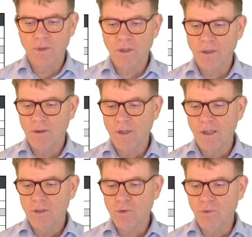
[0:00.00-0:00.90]
Okay,
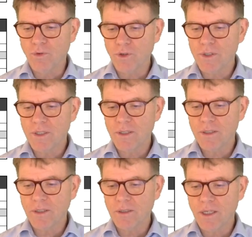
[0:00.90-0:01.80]
so for instance
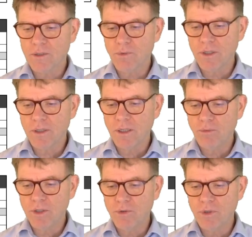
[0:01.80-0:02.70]
here, that's why
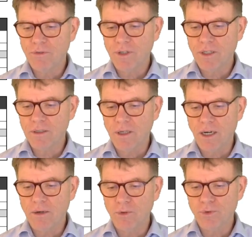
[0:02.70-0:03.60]
when you define,
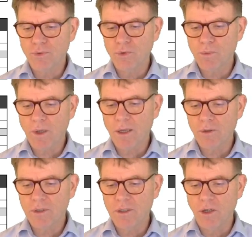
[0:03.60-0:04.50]
I want to use
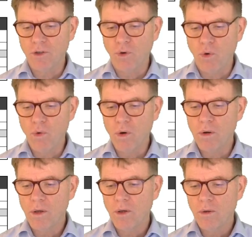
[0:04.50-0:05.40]
priority on row
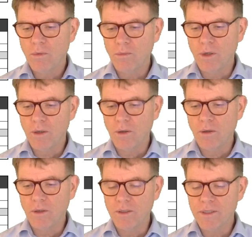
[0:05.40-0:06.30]

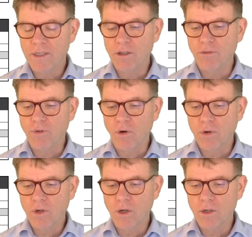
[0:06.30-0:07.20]
instead of
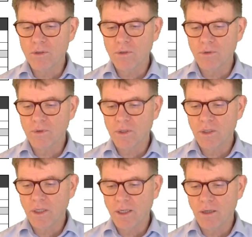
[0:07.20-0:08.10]
columns, you
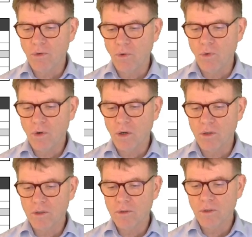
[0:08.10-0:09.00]
see here row
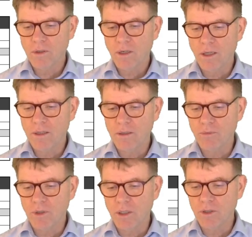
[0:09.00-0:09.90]
column, and then
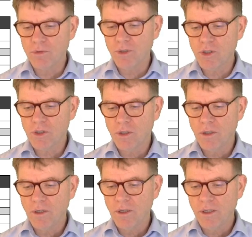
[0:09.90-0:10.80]
when I switch,
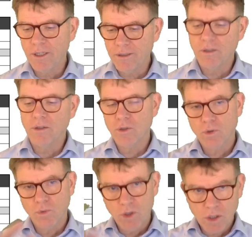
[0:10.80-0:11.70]
it
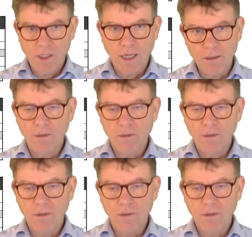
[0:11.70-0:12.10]
switched that